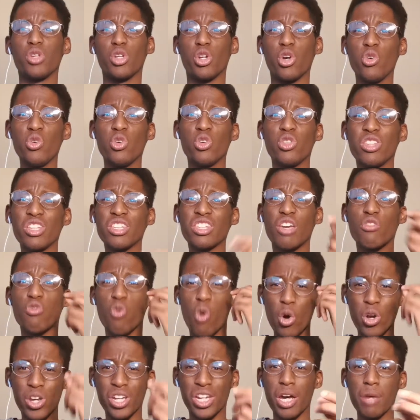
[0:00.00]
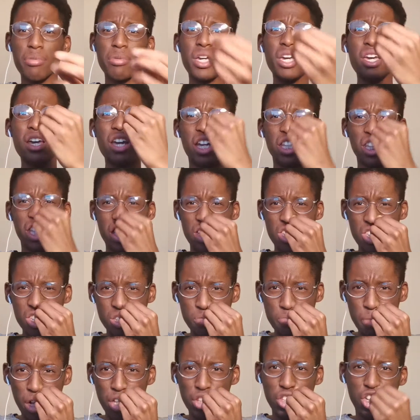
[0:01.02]
You know, you think they've woken up and they
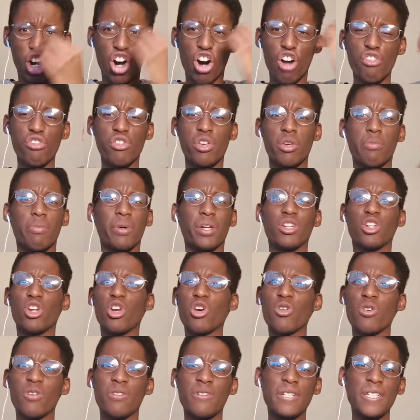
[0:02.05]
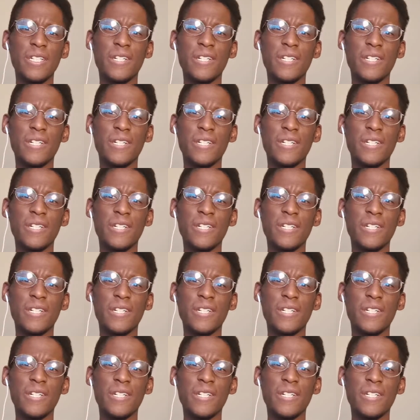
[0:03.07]
smelled the coffee, but no.